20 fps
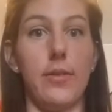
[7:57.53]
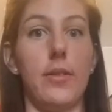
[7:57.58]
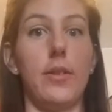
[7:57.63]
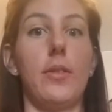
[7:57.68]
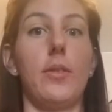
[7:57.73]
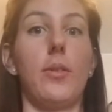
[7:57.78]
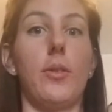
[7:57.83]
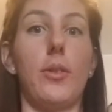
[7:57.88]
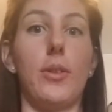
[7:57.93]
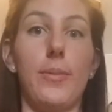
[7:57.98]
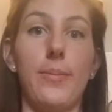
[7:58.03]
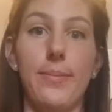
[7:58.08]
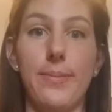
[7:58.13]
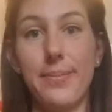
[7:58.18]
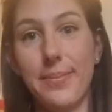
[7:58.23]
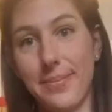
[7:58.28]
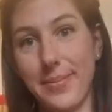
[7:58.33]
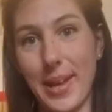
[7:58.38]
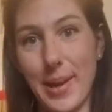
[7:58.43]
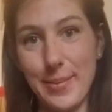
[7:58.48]
or
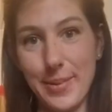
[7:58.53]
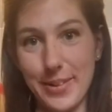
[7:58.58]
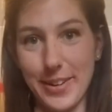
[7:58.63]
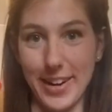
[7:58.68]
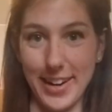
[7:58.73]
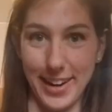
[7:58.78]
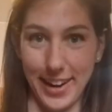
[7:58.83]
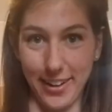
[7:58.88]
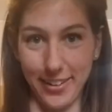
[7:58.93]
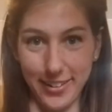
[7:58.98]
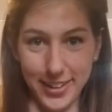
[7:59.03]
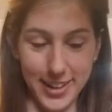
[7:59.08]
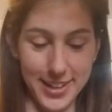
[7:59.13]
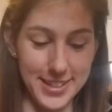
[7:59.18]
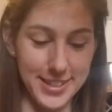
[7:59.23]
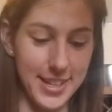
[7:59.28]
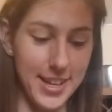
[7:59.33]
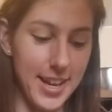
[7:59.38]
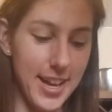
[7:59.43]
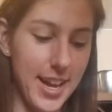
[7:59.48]
maybe right now, because
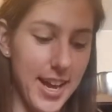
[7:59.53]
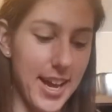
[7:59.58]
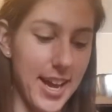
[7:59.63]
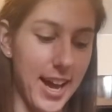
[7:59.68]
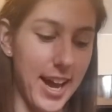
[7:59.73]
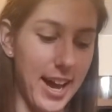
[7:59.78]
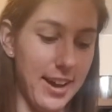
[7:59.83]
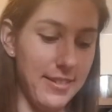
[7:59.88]
I've